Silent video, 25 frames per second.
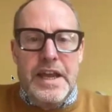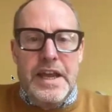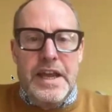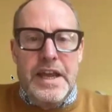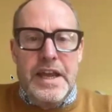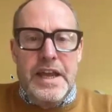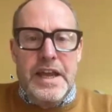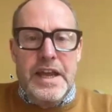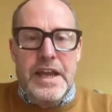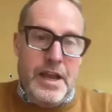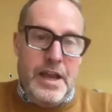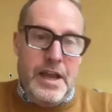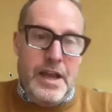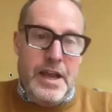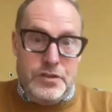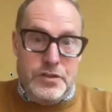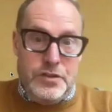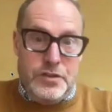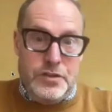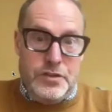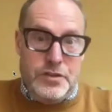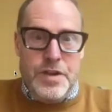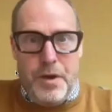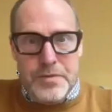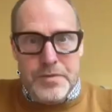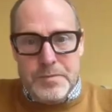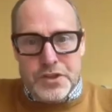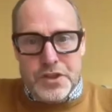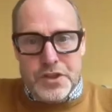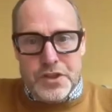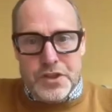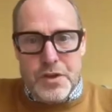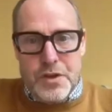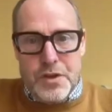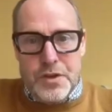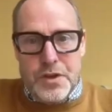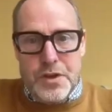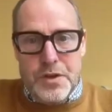screen pops up to
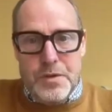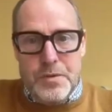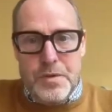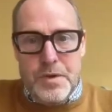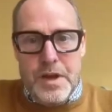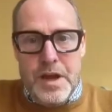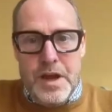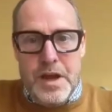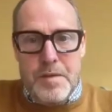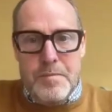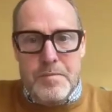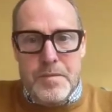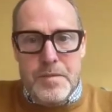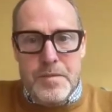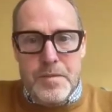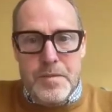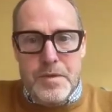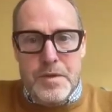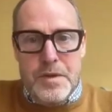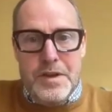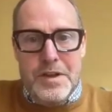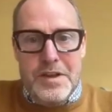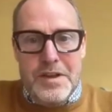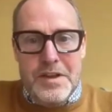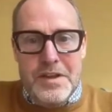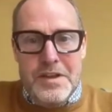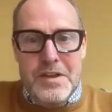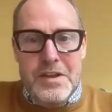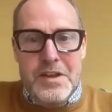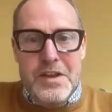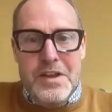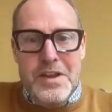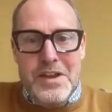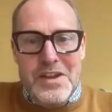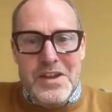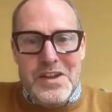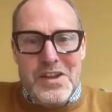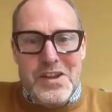show you
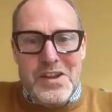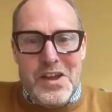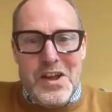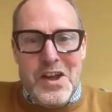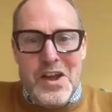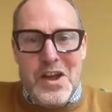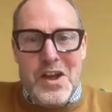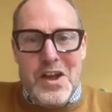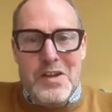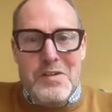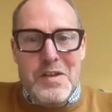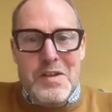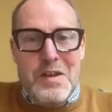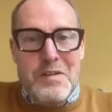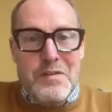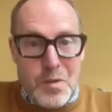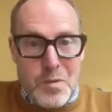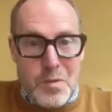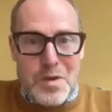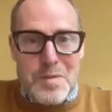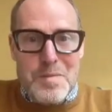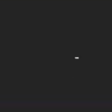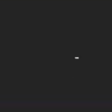if you want to